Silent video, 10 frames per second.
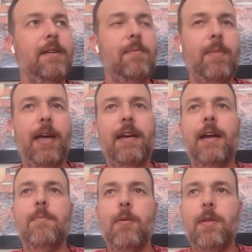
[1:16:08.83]

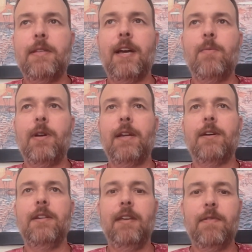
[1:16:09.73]
man i remember that time when i
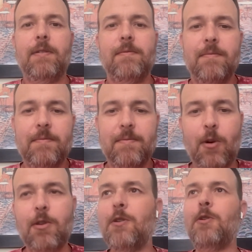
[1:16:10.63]
couldn't even
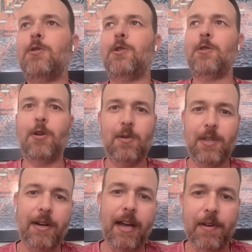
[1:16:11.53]
go to the grocery store
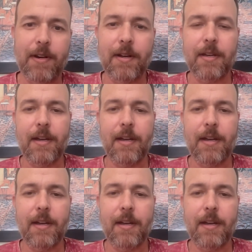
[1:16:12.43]
without having a,